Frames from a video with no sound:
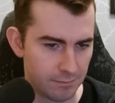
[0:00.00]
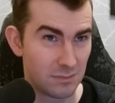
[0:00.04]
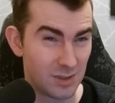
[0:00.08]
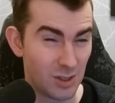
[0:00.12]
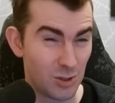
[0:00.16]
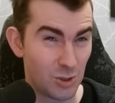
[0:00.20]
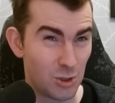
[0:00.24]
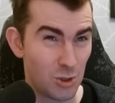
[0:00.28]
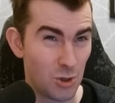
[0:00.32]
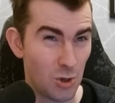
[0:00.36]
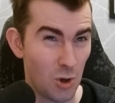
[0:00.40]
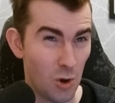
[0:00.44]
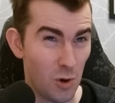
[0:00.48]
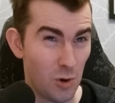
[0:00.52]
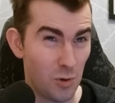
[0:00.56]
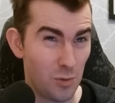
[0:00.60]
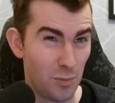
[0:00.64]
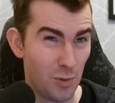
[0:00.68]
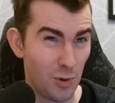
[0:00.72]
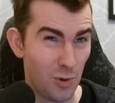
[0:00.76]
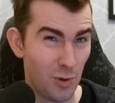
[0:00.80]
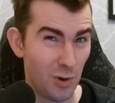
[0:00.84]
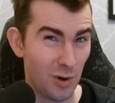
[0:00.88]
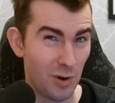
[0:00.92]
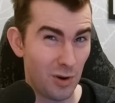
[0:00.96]
There's no
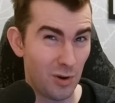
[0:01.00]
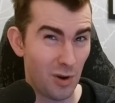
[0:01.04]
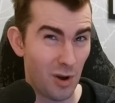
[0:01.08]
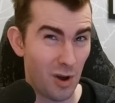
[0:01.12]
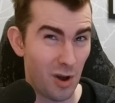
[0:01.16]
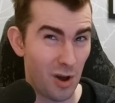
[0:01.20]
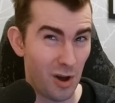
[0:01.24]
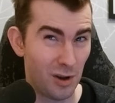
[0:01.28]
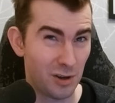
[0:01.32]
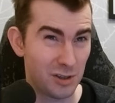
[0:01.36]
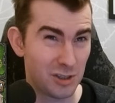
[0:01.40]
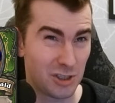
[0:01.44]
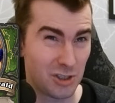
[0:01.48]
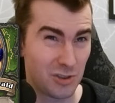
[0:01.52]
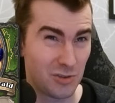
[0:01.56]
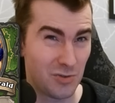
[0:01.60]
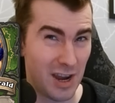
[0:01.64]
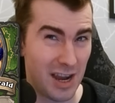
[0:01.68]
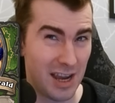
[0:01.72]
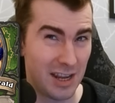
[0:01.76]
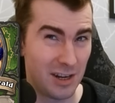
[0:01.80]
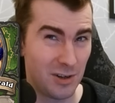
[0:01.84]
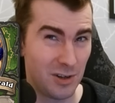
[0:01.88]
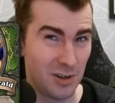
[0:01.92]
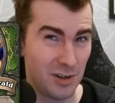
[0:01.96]
more
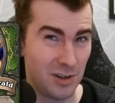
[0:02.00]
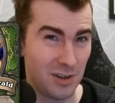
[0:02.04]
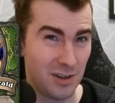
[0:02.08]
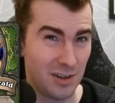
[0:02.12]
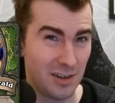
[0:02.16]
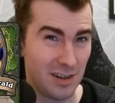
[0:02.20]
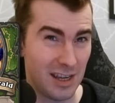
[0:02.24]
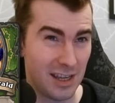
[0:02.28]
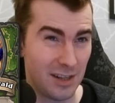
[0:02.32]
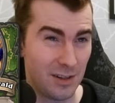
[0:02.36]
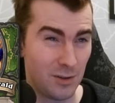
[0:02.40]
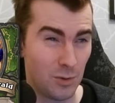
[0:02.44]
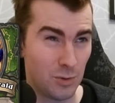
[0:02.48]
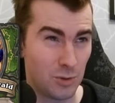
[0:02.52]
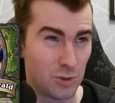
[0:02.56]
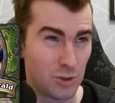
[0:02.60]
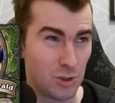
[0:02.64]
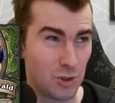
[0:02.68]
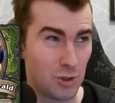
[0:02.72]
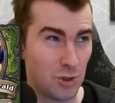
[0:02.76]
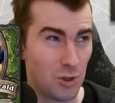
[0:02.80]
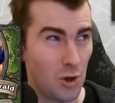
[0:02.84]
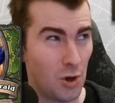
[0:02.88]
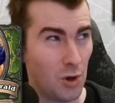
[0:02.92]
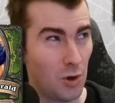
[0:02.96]
Hawkstrider and there's
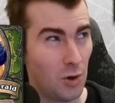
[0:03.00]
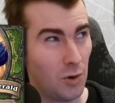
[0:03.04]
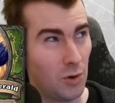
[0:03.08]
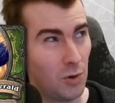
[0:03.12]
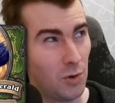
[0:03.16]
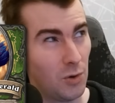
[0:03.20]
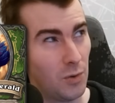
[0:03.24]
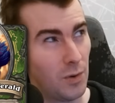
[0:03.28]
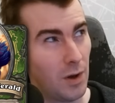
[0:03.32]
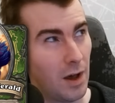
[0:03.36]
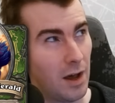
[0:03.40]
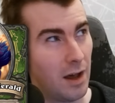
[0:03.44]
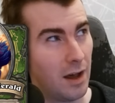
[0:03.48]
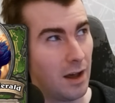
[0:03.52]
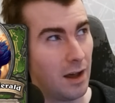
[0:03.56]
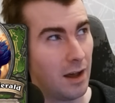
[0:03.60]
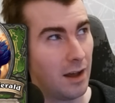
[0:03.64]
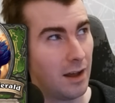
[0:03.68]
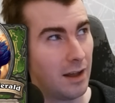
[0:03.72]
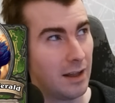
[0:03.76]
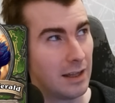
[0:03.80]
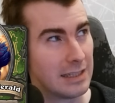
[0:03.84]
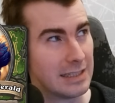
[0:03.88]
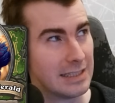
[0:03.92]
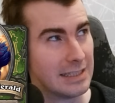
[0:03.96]

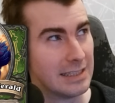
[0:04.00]
no